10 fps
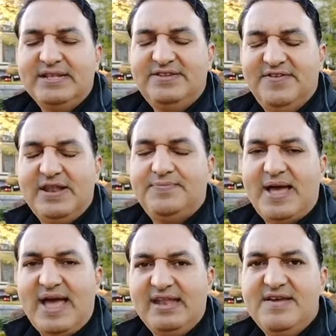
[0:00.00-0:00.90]
develop
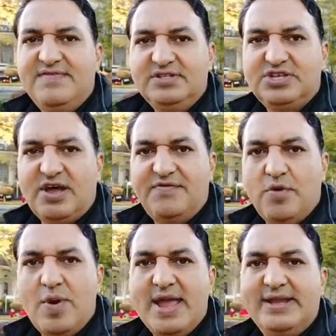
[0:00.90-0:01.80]
high levels of
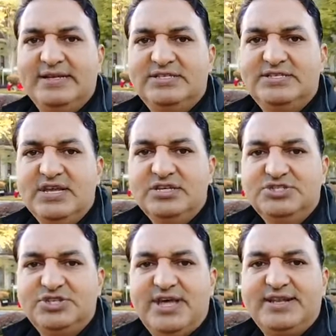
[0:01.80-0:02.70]
awareness
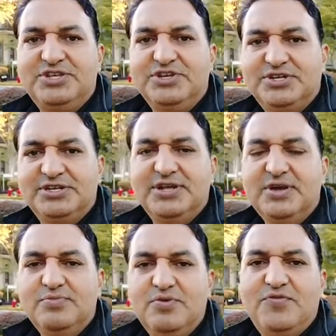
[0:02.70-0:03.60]
so that you could
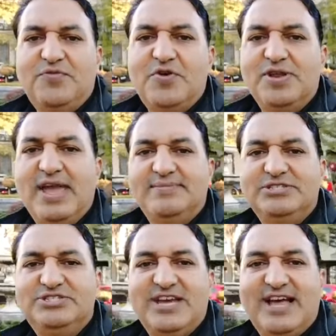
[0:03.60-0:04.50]
move forward. Hey,
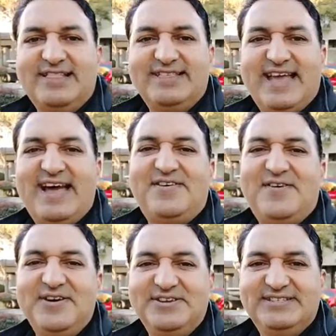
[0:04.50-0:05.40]
Michelle, how
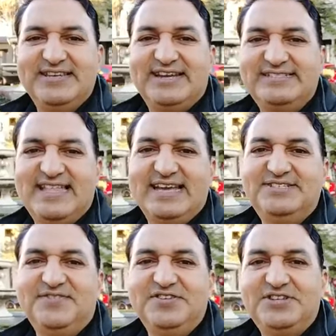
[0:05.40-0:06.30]
are you, dear? It's
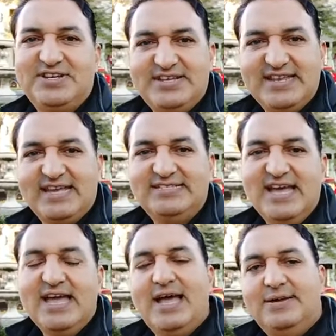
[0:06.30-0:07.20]
nice of you to connect.
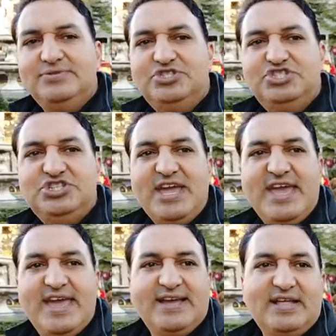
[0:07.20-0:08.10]

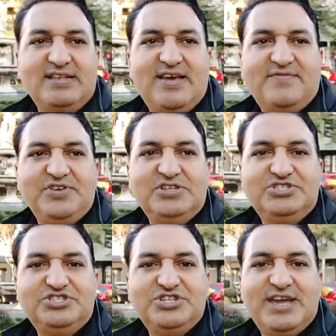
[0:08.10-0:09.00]
Share. I'd love for you to
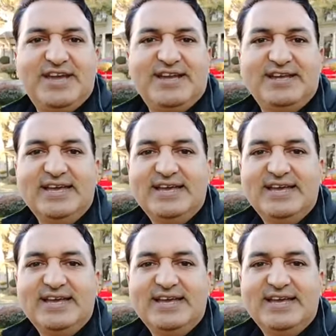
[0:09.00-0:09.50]
share